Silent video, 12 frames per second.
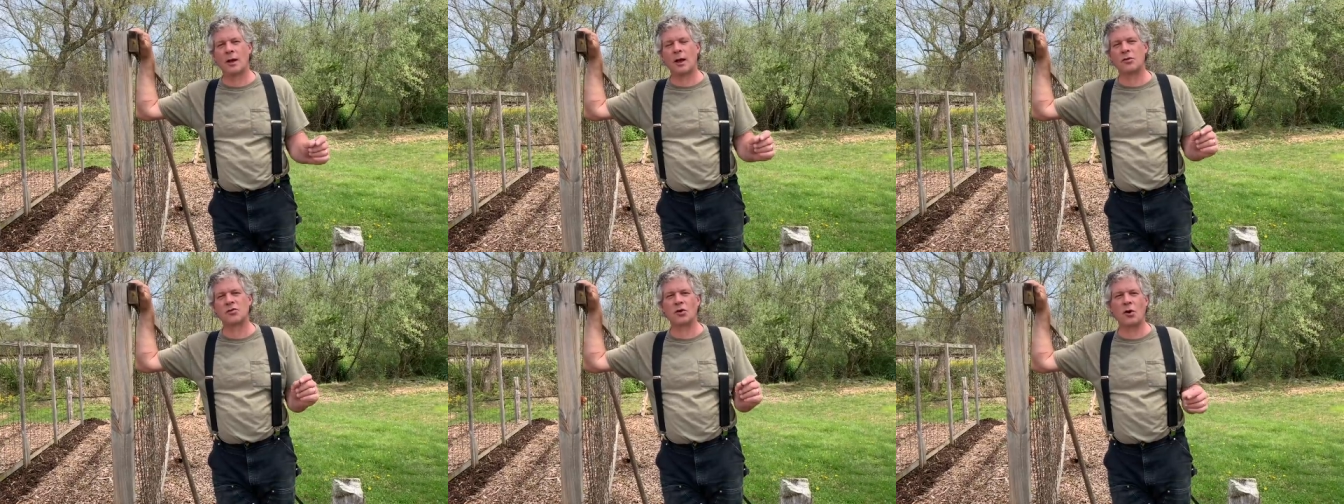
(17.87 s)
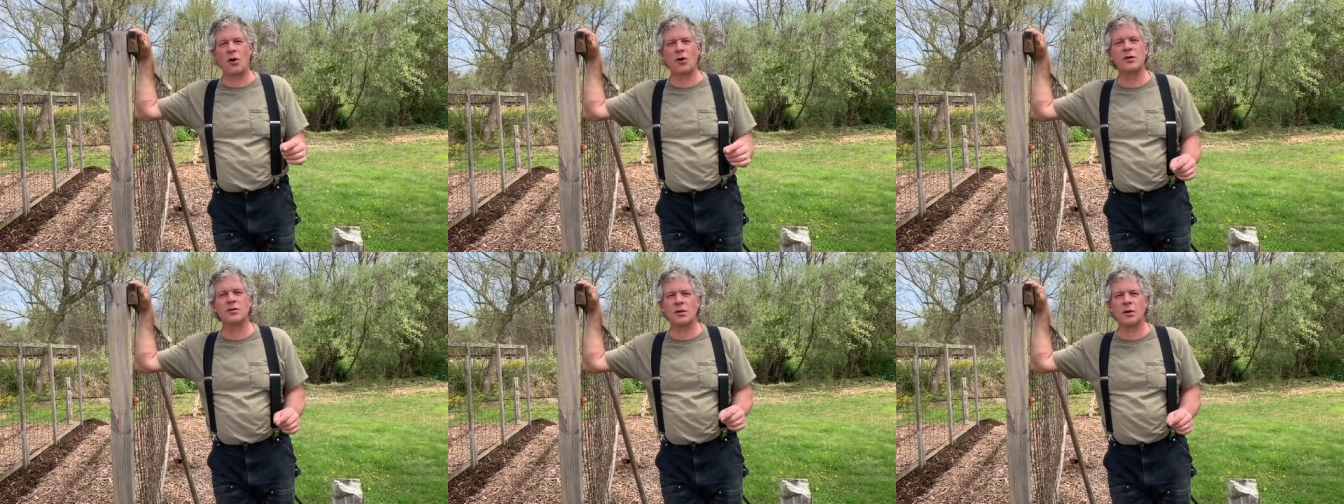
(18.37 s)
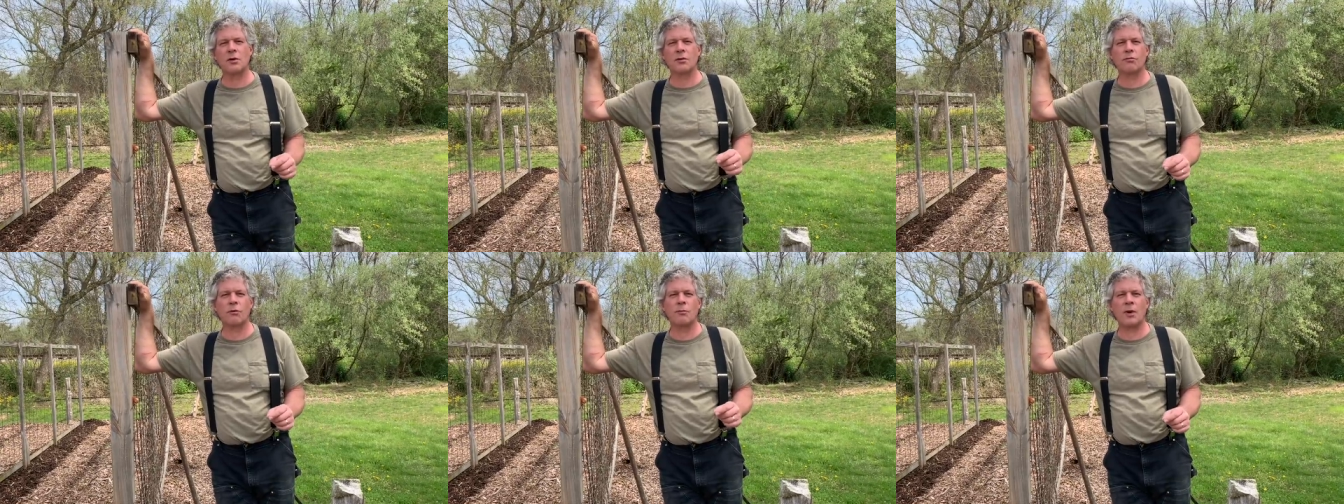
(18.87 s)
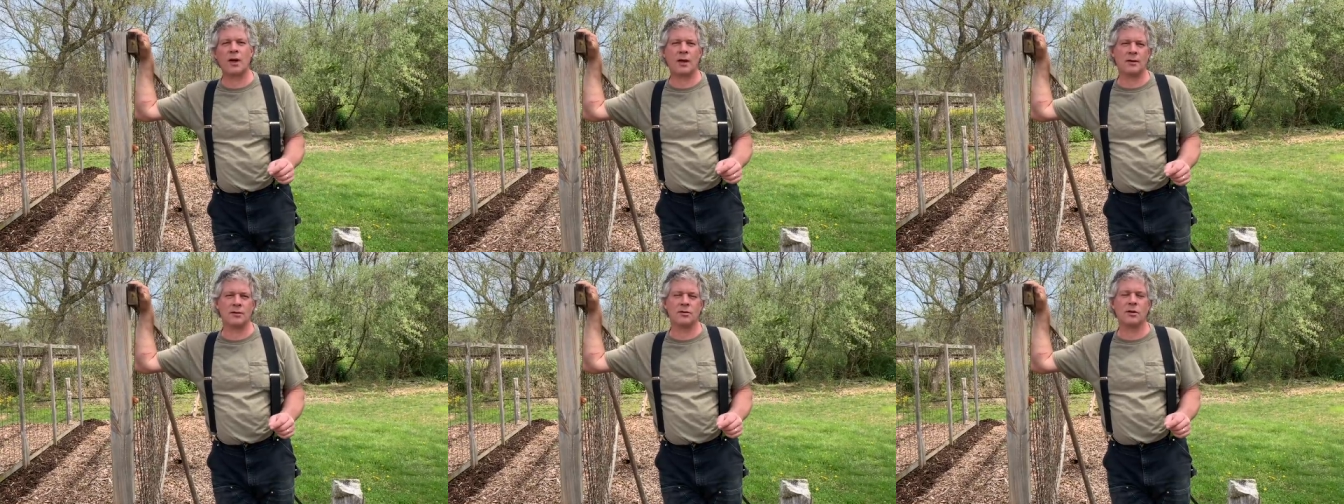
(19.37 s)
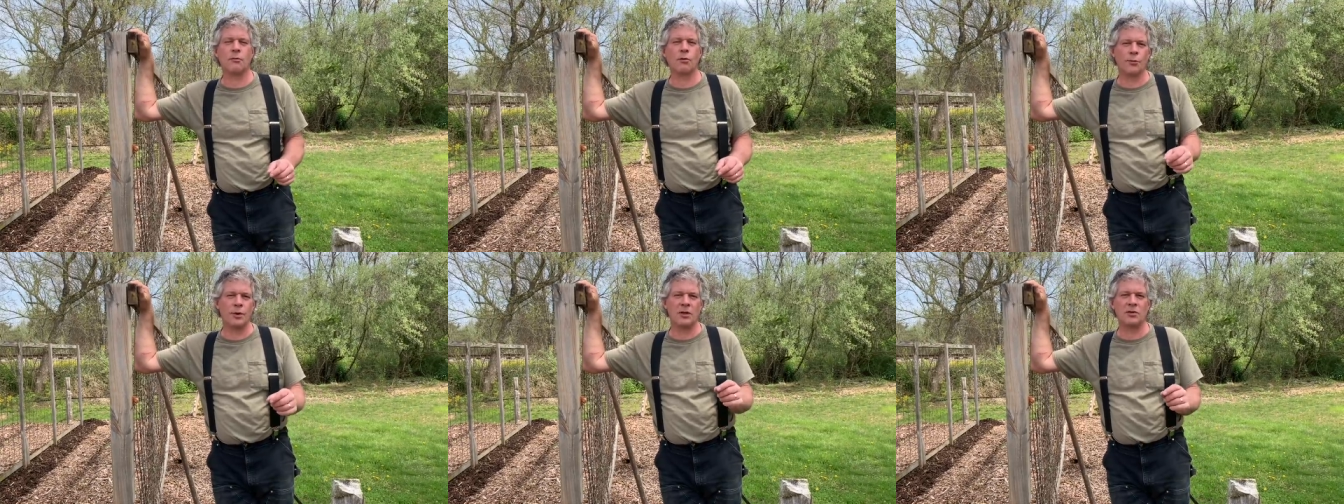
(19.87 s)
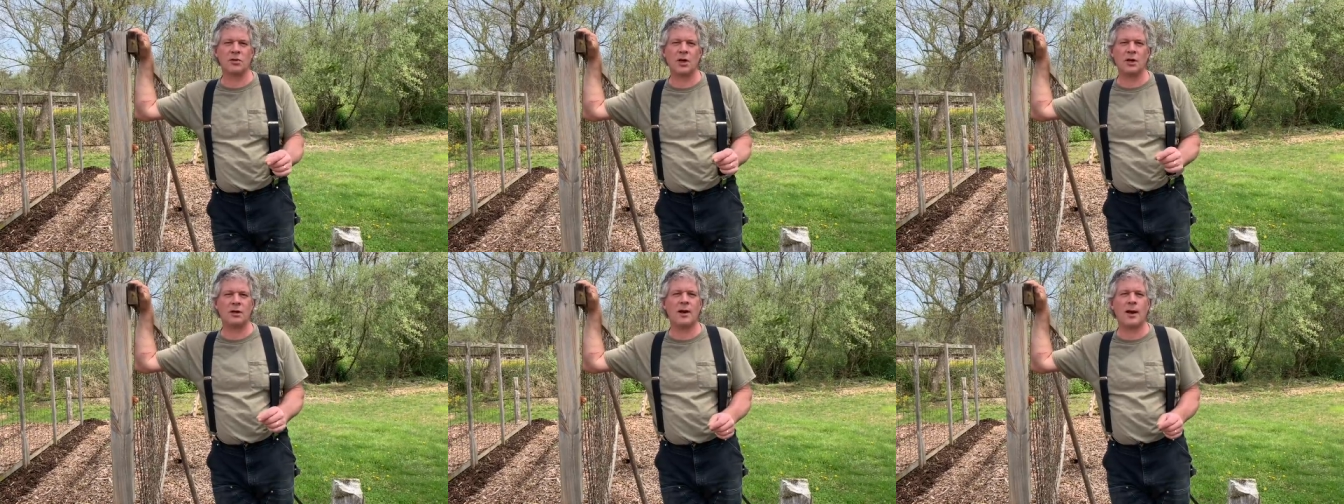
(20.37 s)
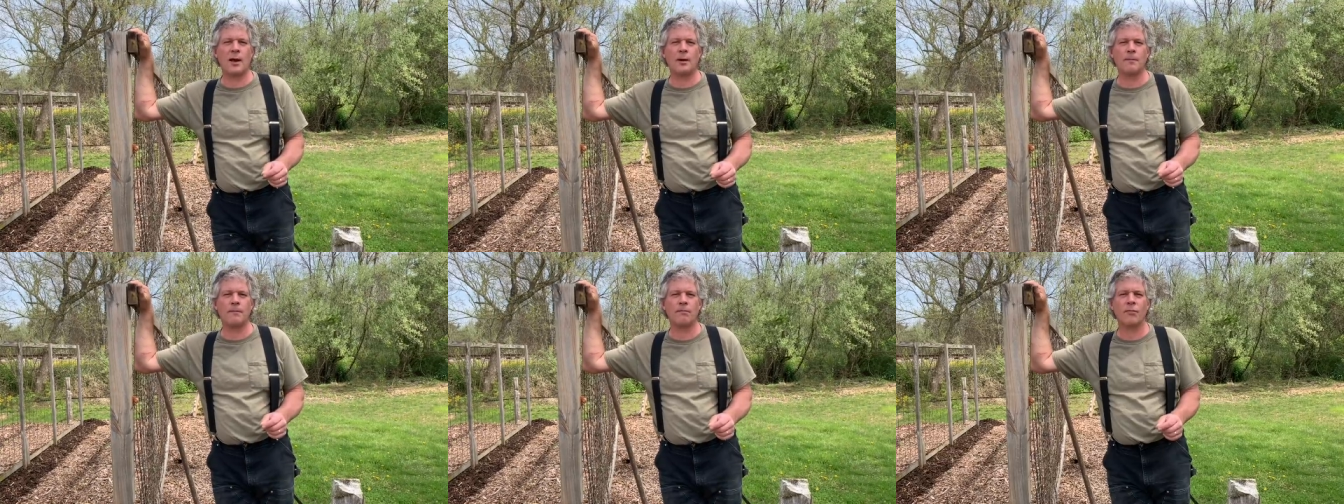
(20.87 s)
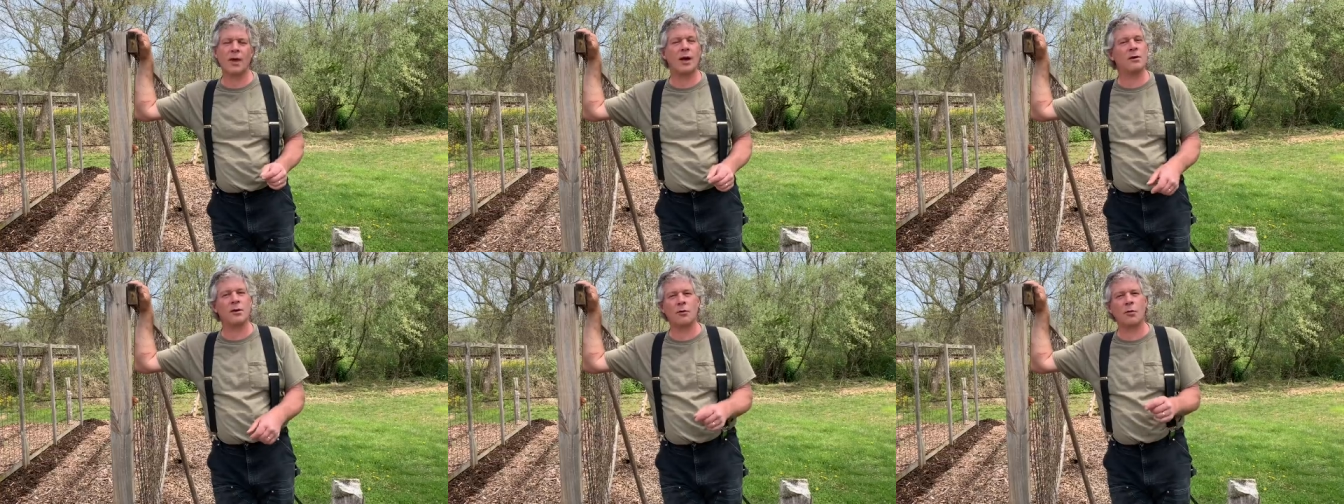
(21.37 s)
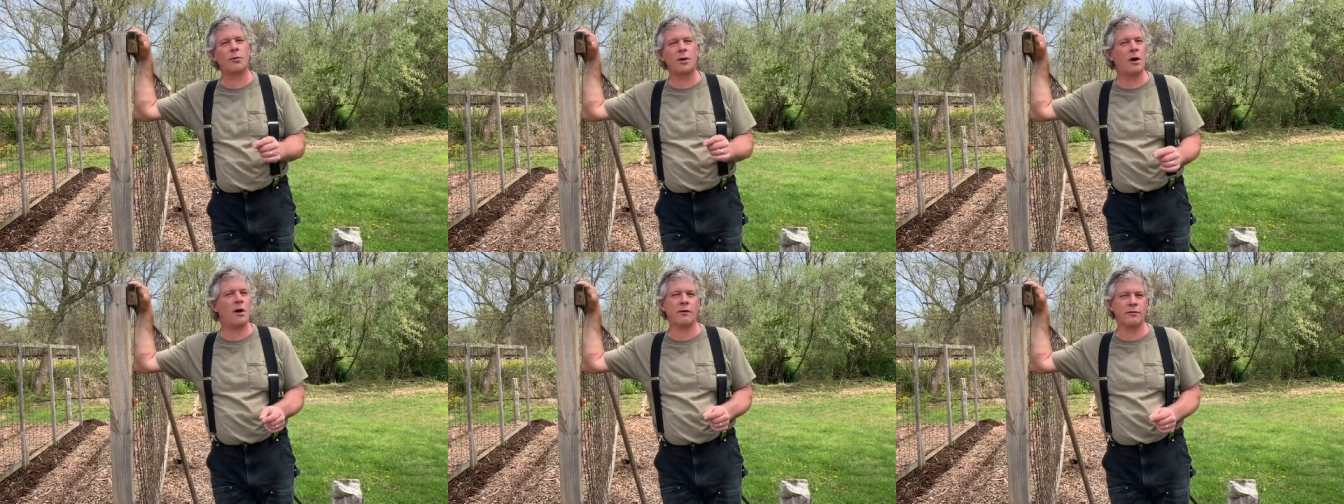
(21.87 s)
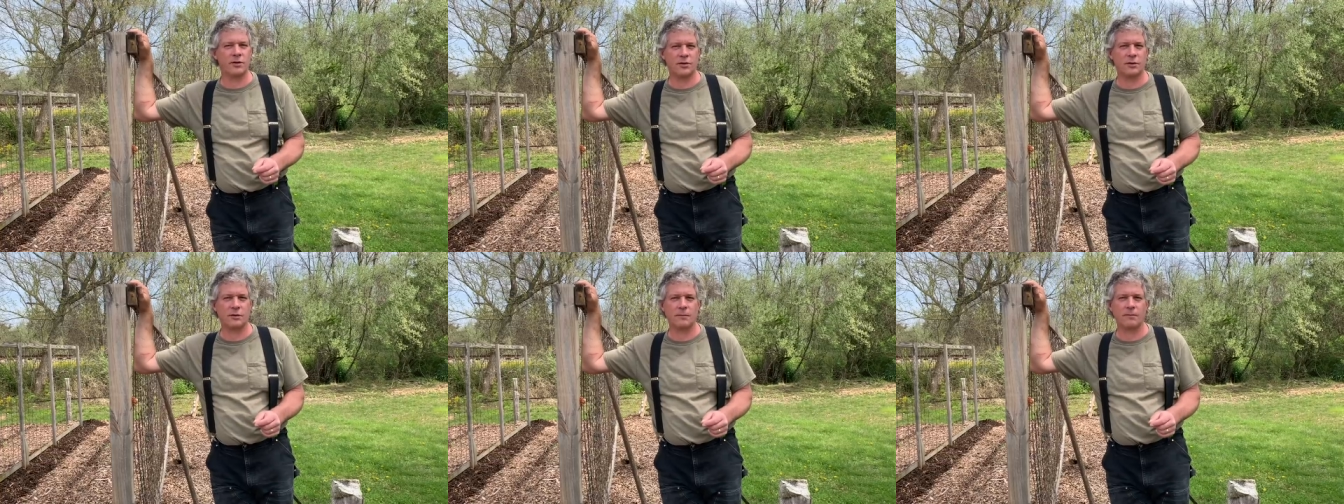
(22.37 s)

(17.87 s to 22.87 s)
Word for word: As long as the earth remains, there will be seed time and there will be harvest.